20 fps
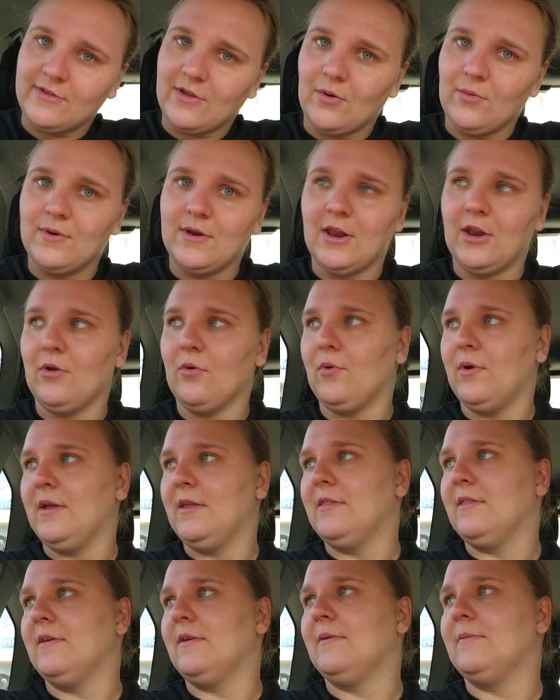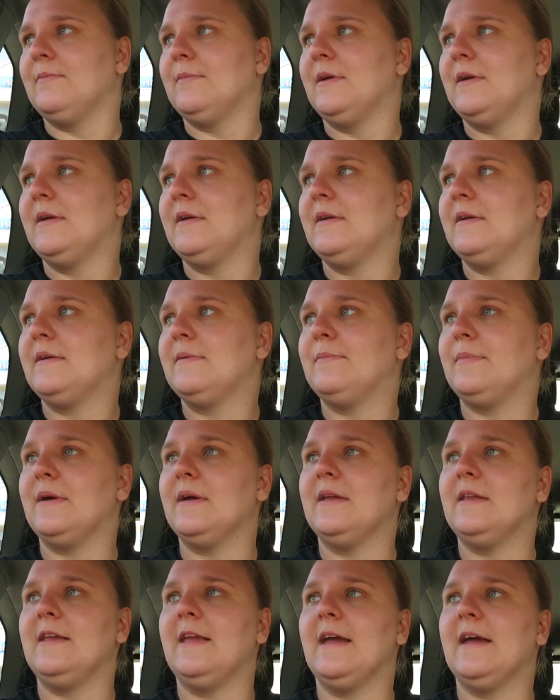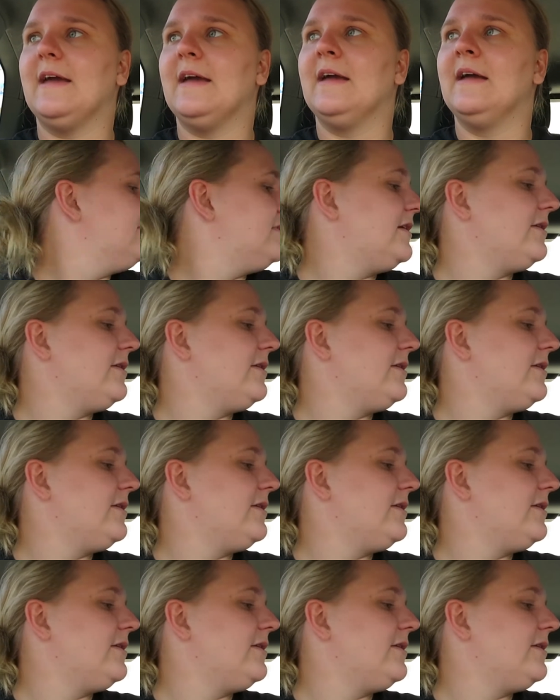go and annoy them, but yeah.